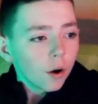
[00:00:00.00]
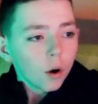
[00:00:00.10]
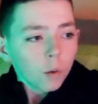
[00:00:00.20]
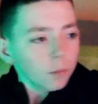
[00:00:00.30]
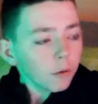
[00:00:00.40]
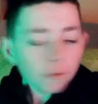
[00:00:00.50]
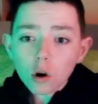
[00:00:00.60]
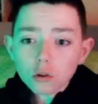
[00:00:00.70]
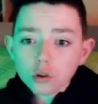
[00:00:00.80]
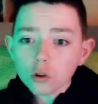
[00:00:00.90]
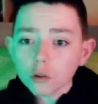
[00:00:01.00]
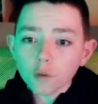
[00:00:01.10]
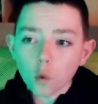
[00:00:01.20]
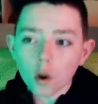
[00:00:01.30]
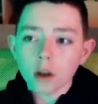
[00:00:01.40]
We've not took the throw
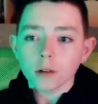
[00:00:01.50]
in.